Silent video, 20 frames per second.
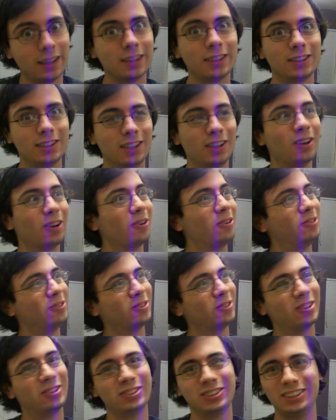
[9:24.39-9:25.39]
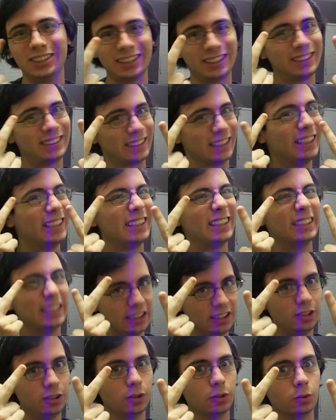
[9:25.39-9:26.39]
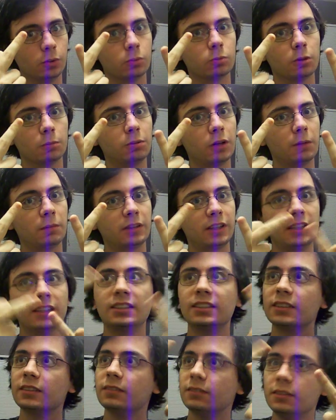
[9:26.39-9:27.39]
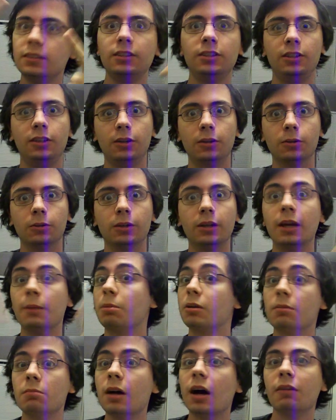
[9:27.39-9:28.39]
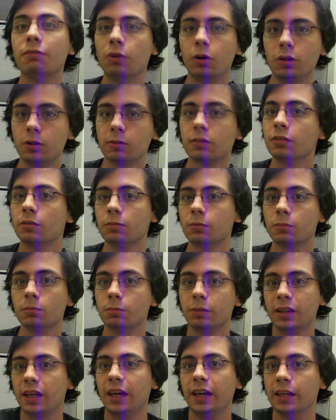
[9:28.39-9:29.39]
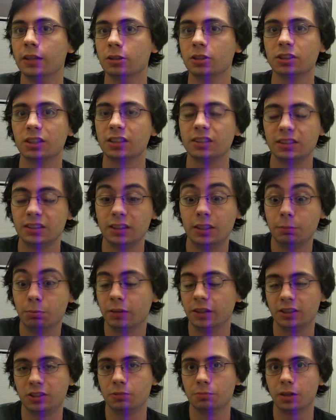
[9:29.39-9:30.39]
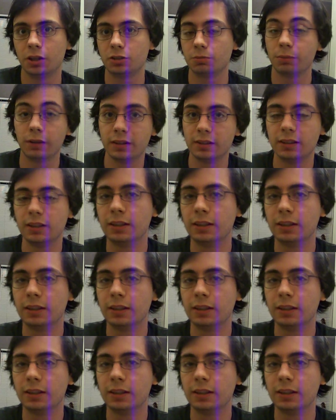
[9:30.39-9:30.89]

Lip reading: So, just you, Republicans, you. But I'm not voting for McCain just because he blinks too much. But